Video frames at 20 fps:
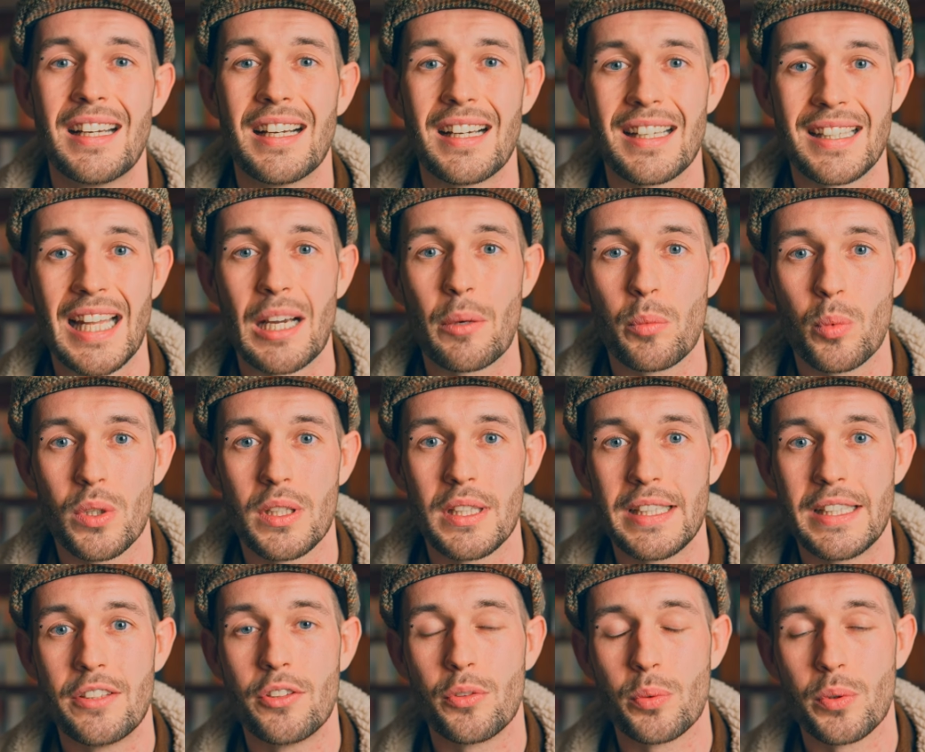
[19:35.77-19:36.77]
And that will
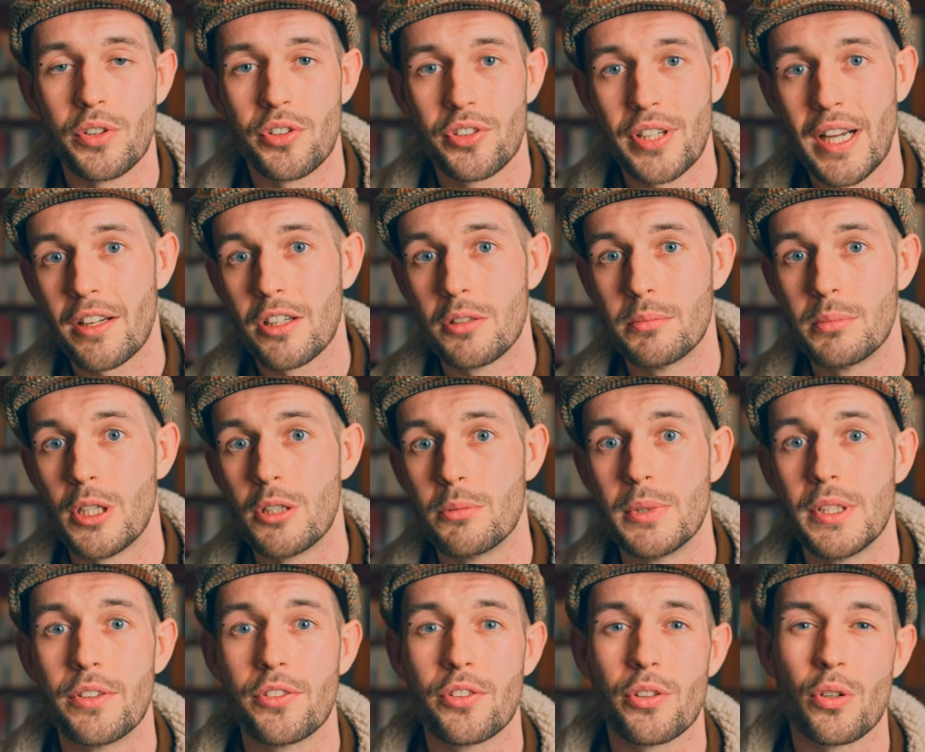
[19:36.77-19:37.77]
lead to a shadow
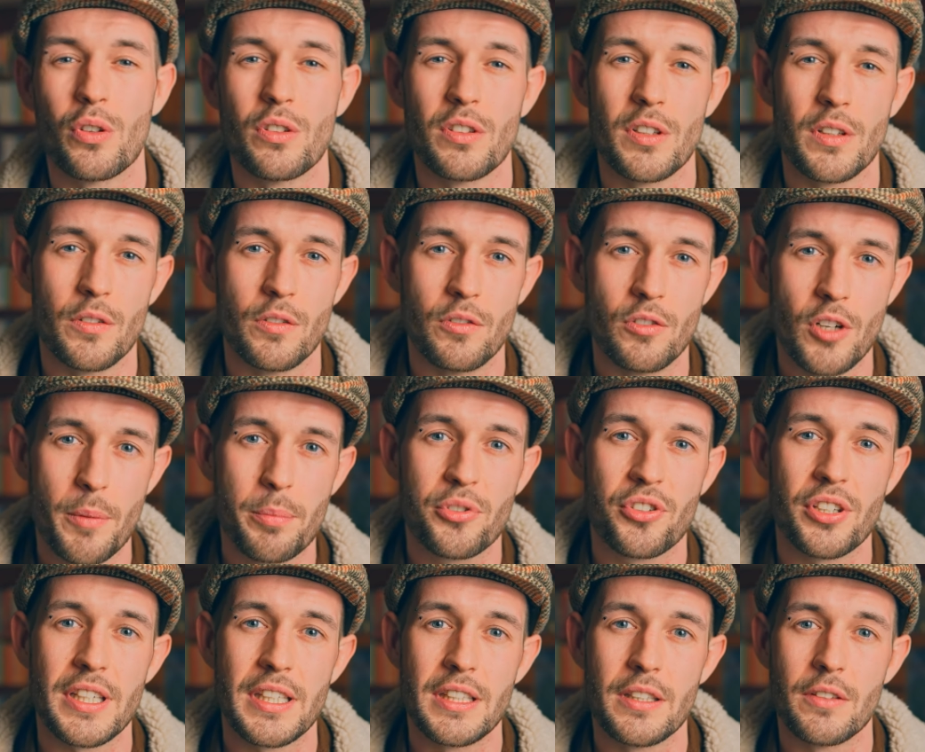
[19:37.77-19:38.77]
moment or a
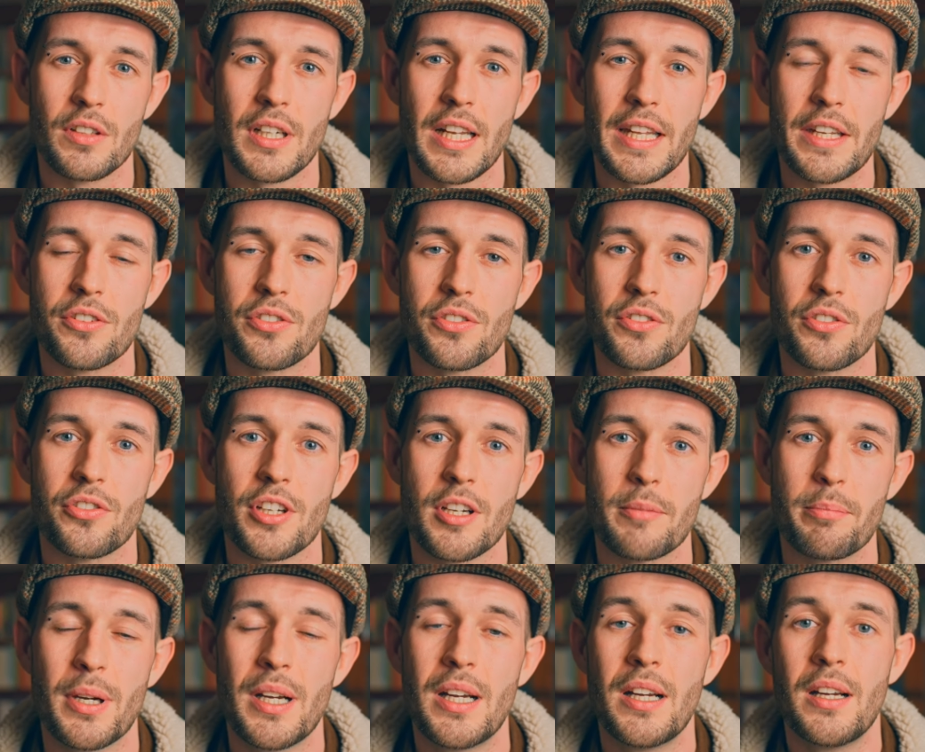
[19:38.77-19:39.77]
rupture in the
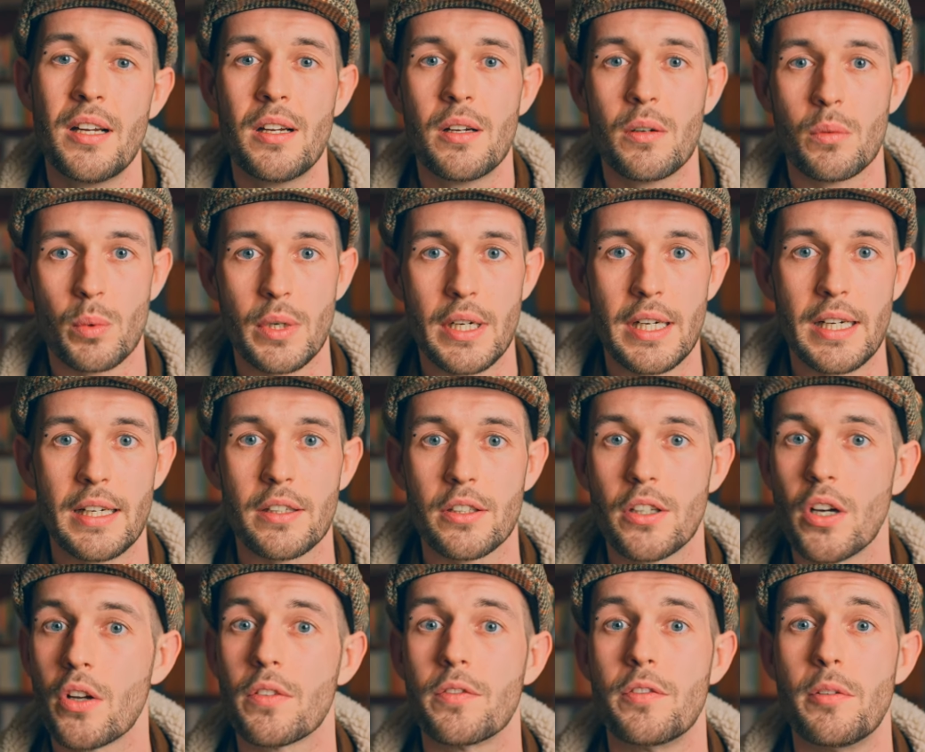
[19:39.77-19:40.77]
relationship where,
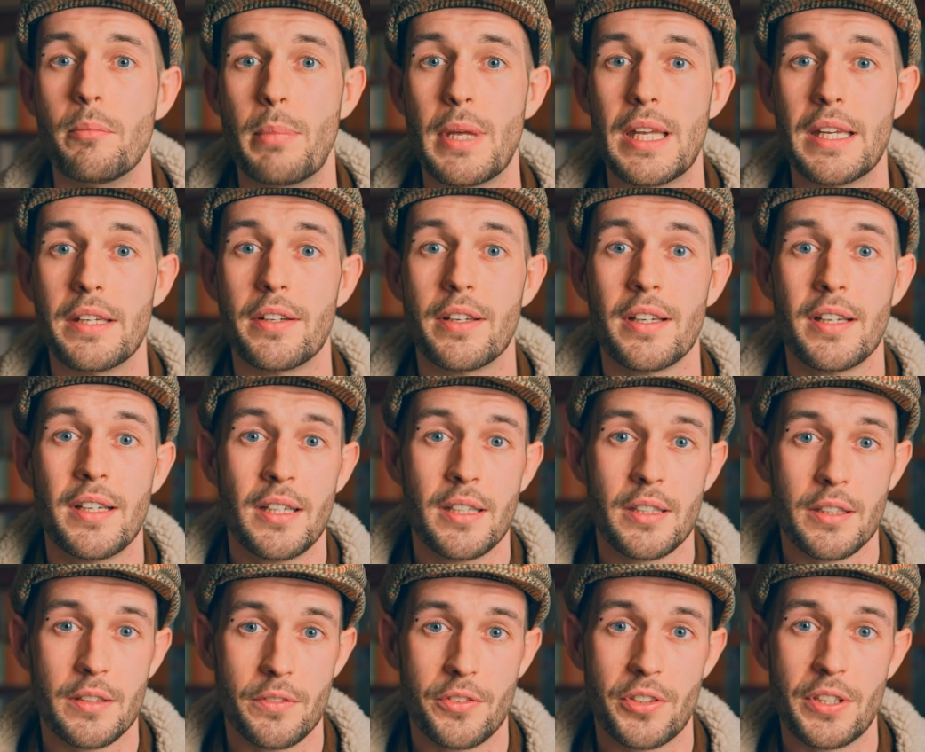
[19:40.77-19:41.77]
God forbid,
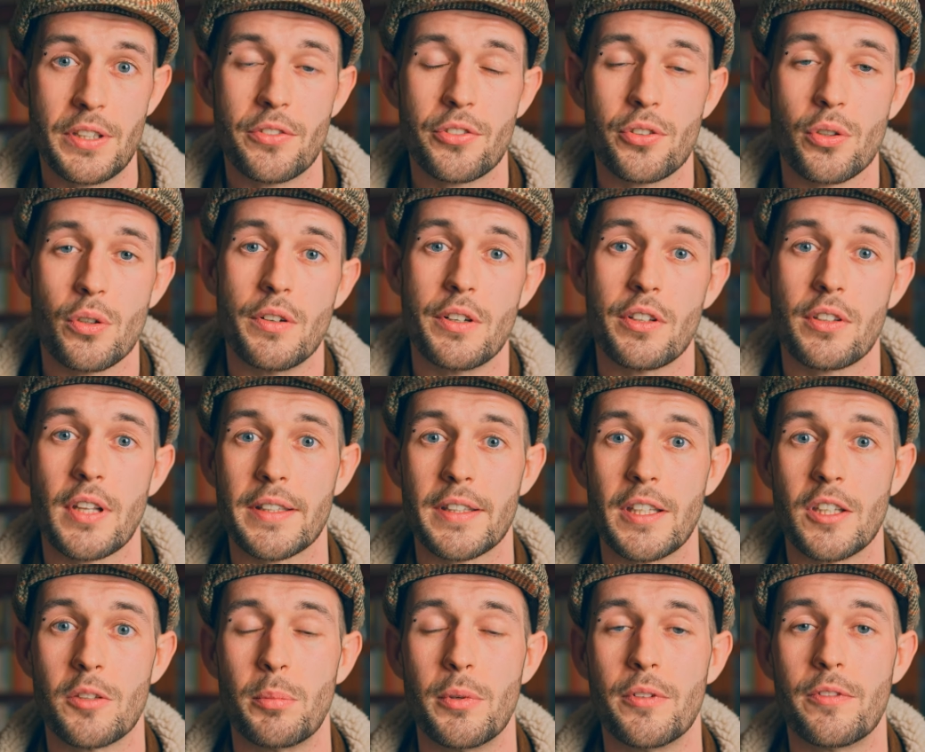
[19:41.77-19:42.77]
you've seen stories like
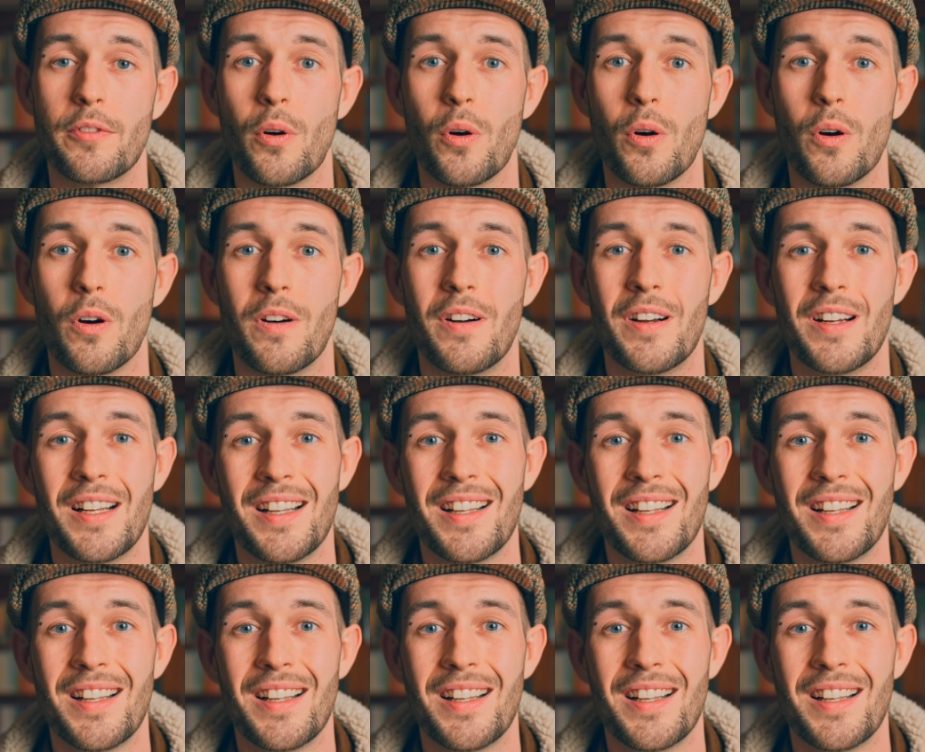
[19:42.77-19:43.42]
this before,